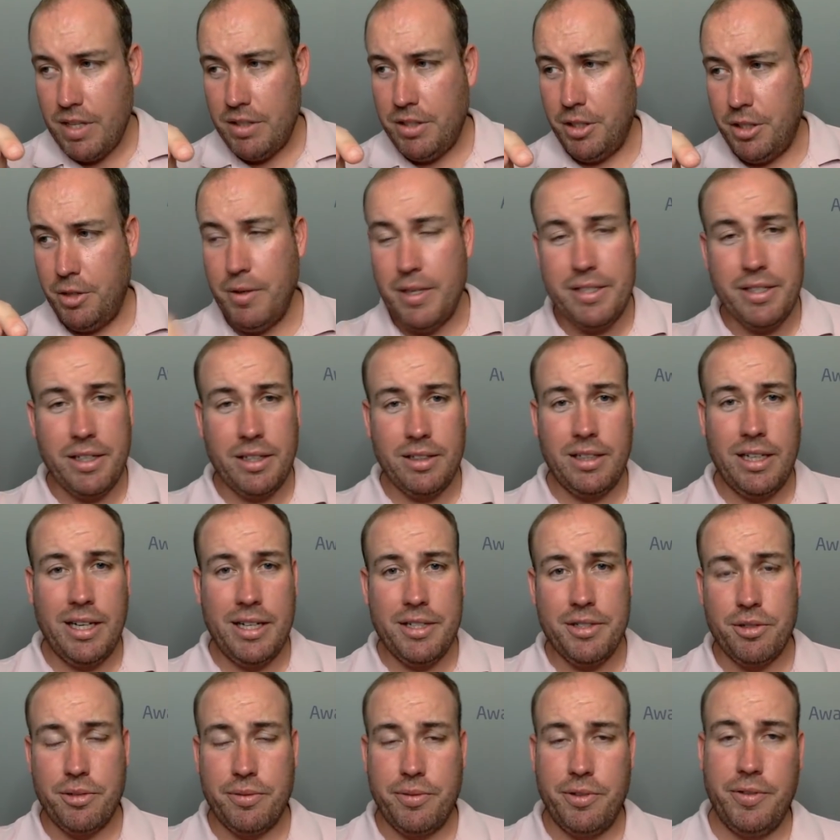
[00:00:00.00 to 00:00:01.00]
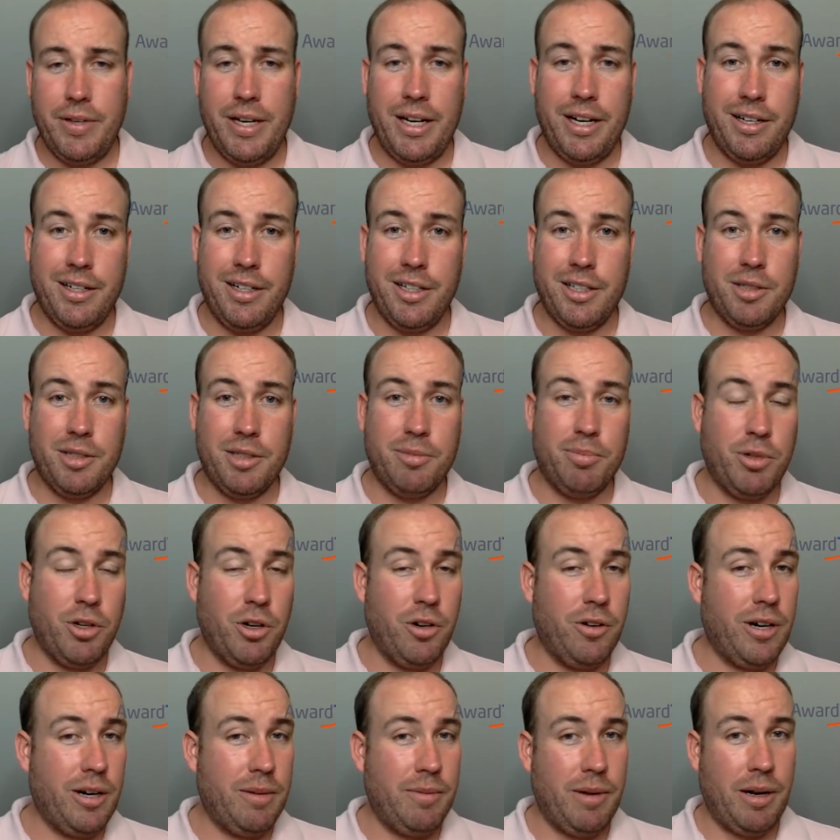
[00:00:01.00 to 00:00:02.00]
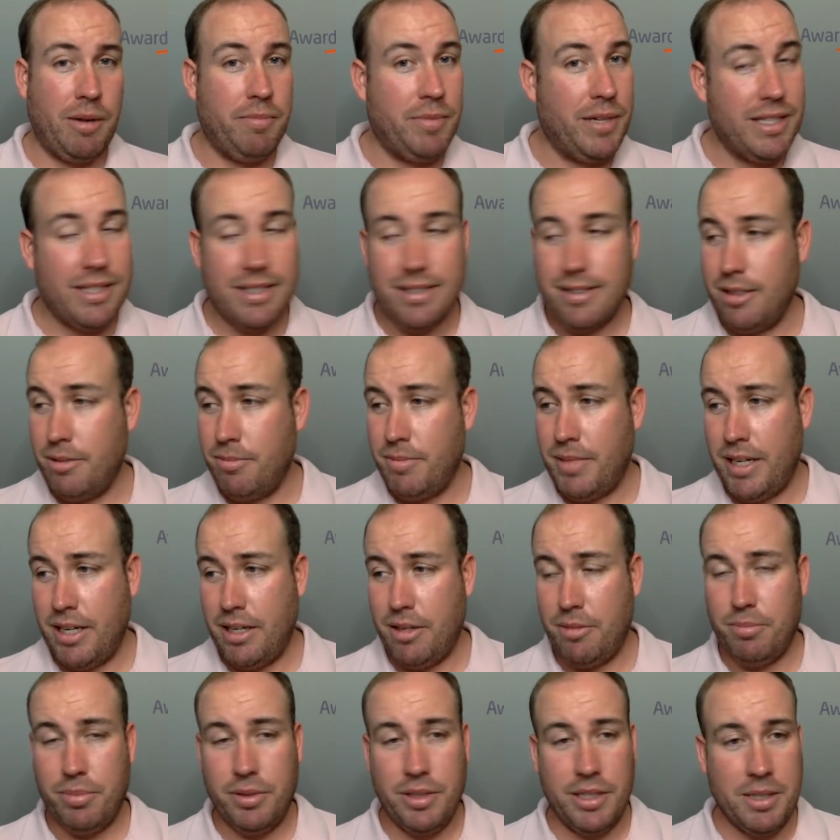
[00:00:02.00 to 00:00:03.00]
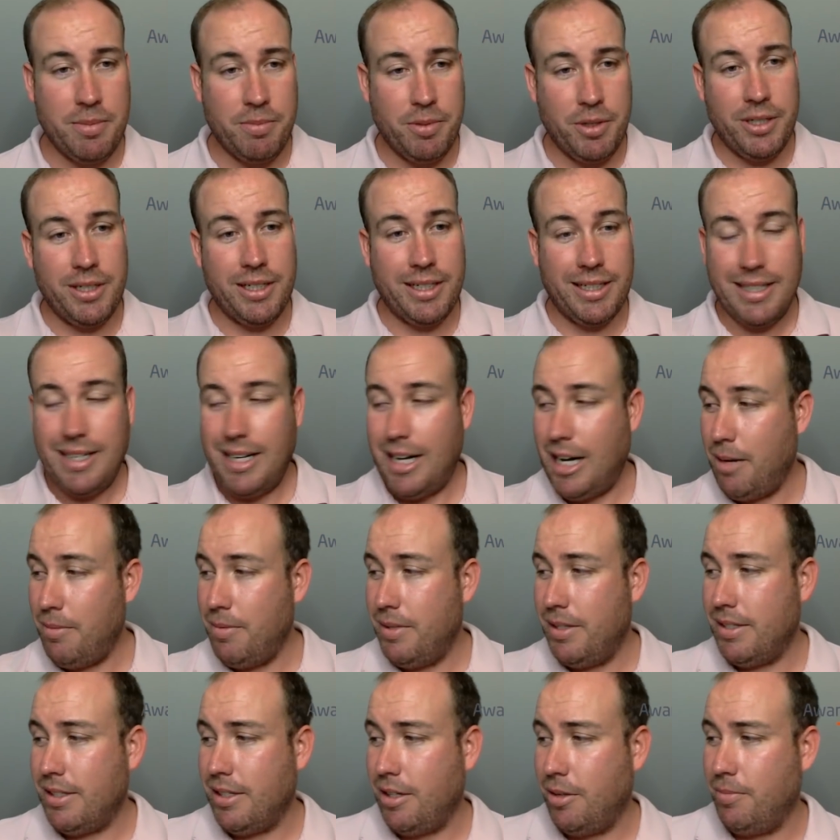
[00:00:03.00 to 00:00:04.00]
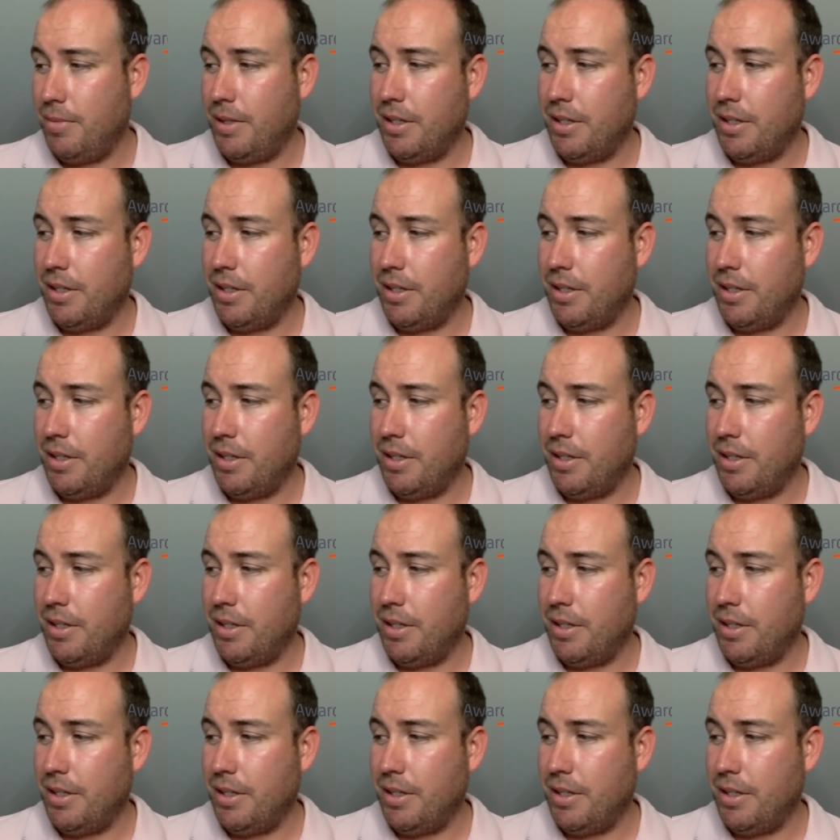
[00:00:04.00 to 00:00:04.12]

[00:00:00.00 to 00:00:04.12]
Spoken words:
the U.S. airlines, or if you've got another program I missed somehow, please put it in the comments. I'll